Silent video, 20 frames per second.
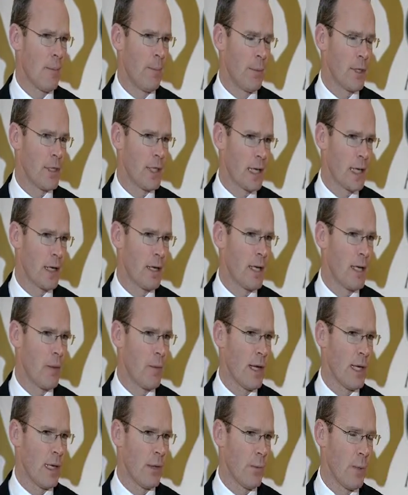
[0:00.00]
particularly
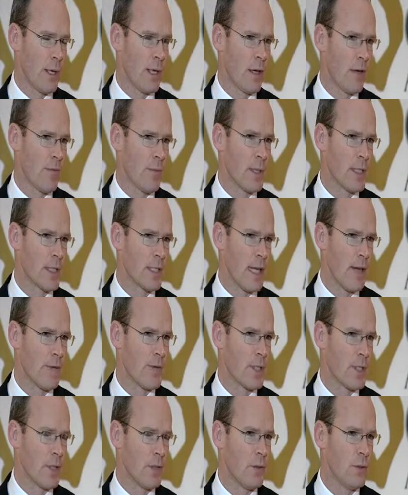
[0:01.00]
when governments have
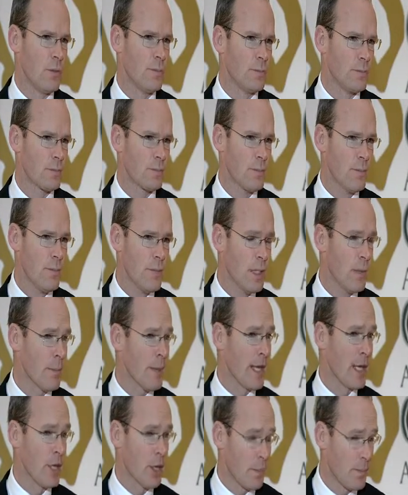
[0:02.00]
to
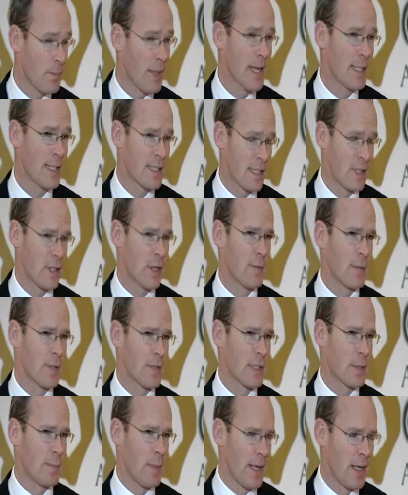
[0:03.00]
make cutbacks in terms of
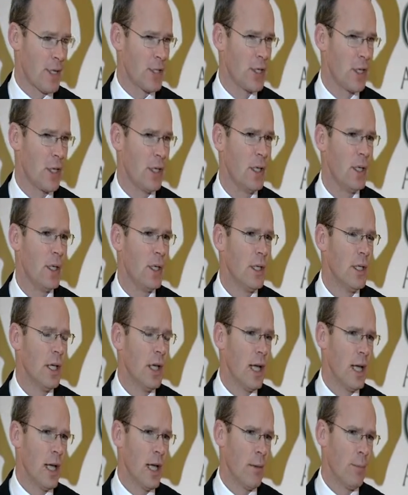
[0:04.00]
expenditure.
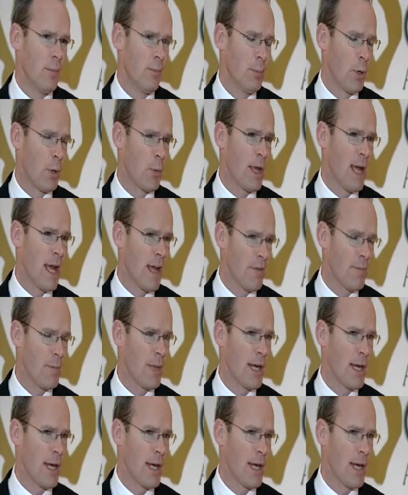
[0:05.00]
But we have